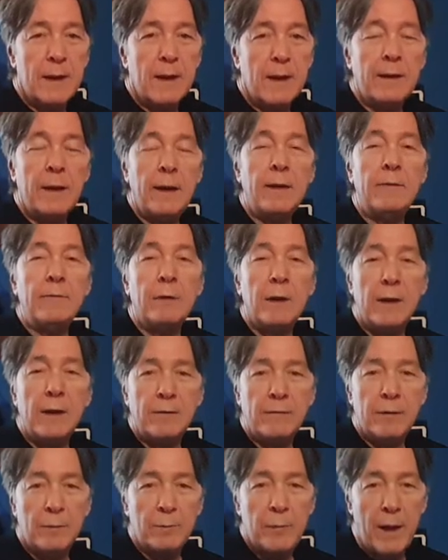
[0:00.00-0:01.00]
getting ready
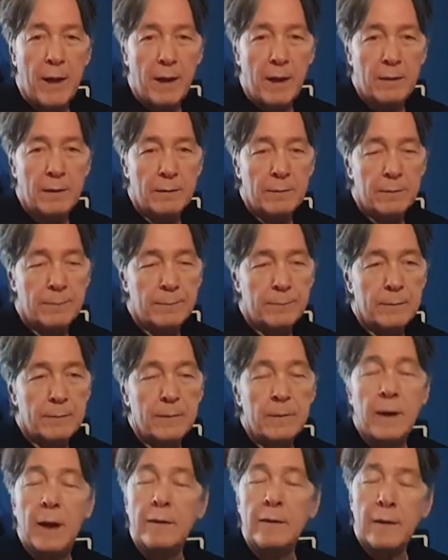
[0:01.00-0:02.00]
for bed.
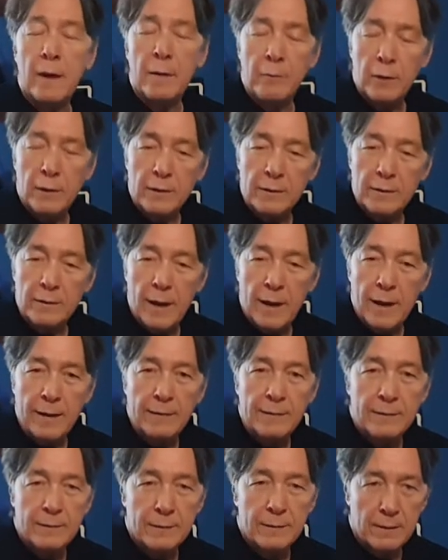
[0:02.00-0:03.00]
Yes, I work
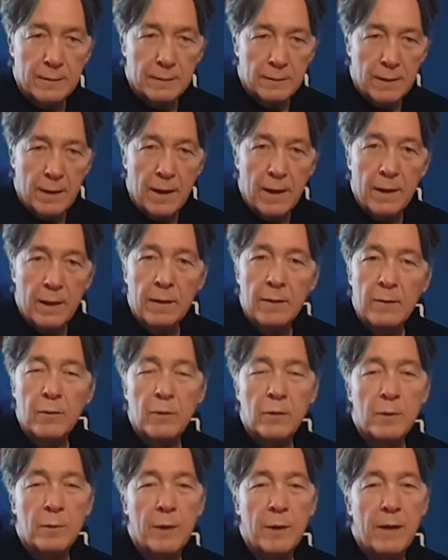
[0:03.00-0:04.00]
nights and I
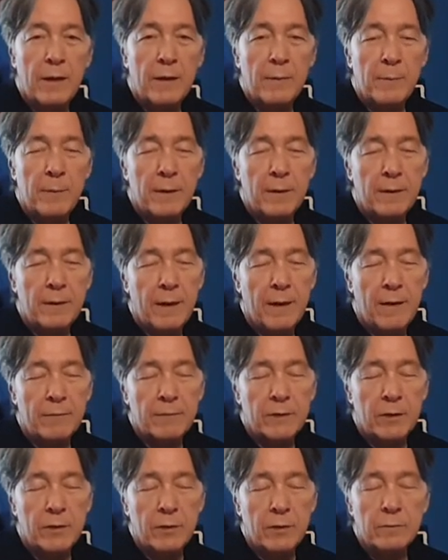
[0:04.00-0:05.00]
go to bed in the middle of the
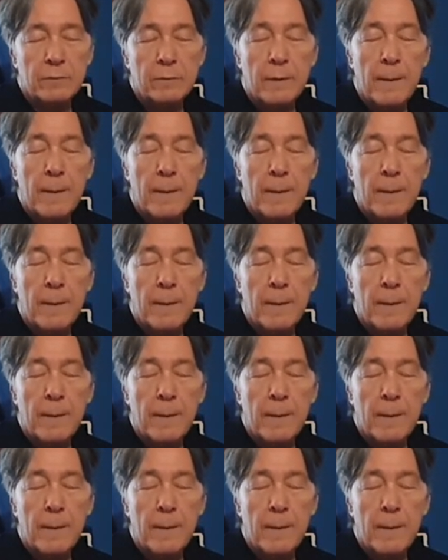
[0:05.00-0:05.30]
afternoon.